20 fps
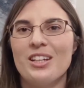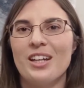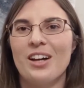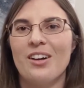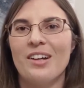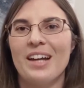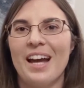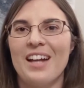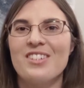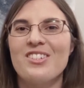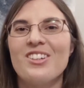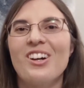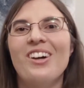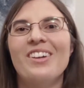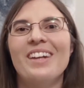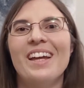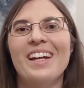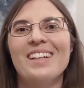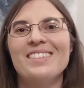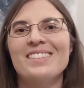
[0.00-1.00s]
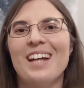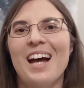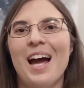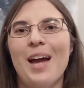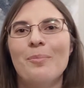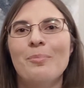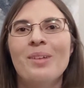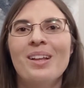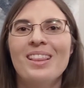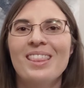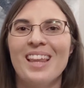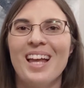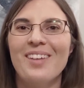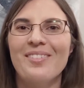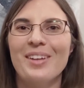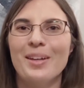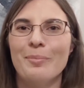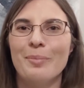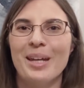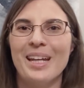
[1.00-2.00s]
I'll catch y'all next time. Love
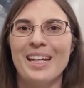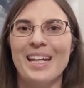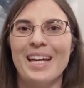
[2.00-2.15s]
you, mean it.